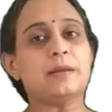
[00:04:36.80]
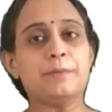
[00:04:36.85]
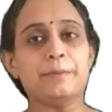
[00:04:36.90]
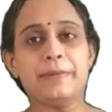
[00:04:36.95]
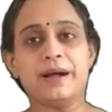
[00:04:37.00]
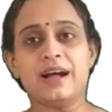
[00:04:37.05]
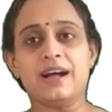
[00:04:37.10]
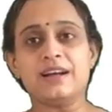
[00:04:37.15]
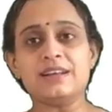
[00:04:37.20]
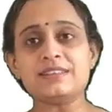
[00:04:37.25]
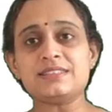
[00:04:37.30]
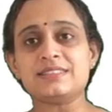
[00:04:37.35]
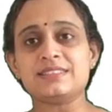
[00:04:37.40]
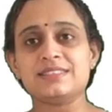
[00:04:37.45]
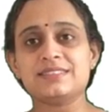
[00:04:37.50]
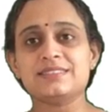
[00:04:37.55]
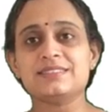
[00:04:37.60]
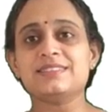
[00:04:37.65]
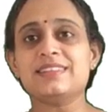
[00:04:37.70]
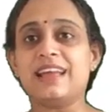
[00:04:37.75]

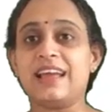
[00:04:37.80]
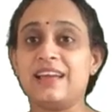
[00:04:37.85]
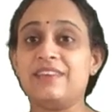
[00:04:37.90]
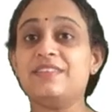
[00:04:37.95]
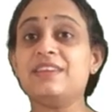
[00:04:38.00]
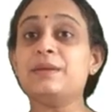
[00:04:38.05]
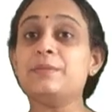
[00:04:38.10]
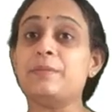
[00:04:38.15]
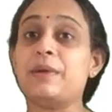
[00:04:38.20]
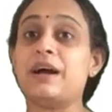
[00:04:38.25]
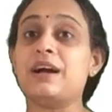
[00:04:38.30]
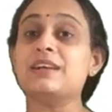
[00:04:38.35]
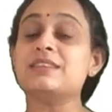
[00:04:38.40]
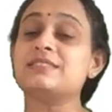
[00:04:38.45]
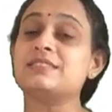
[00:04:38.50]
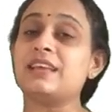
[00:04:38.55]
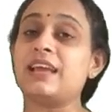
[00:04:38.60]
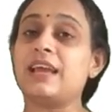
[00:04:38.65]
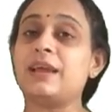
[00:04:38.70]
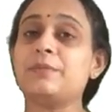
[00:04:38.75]
Mass having
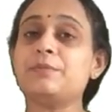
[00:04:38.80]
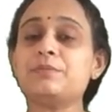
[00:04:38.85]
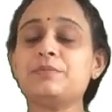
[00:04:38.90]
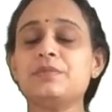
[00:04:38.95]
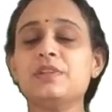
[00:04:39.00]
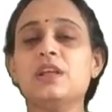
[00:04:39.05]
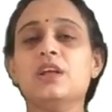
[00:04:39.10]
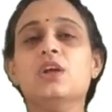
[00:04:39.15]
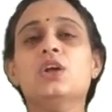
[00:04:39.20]
mass M.